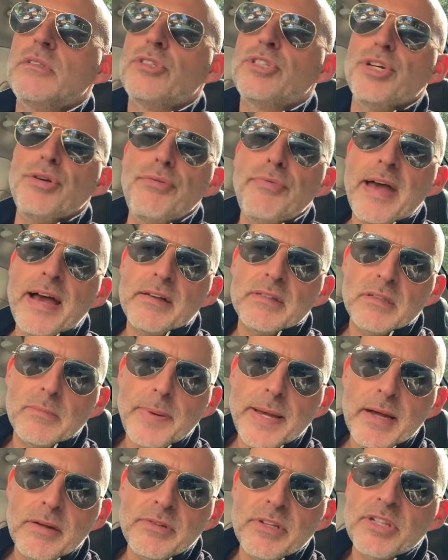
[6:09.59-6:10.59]

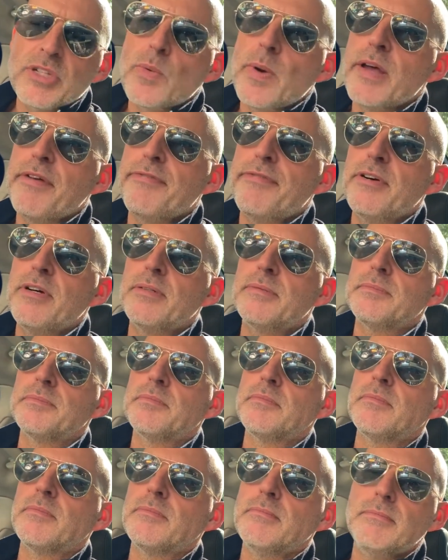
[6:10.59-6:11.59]
£2,000 a square foot,
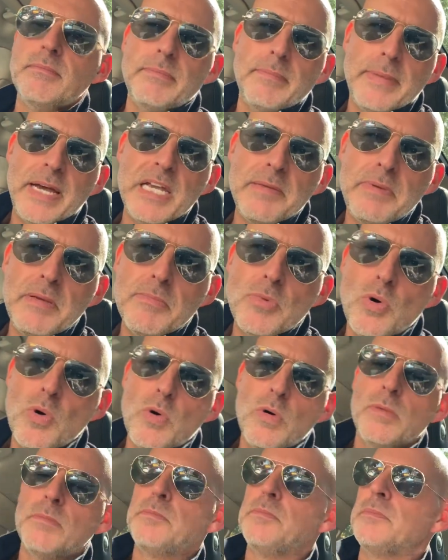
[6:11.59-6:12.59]
maybe more.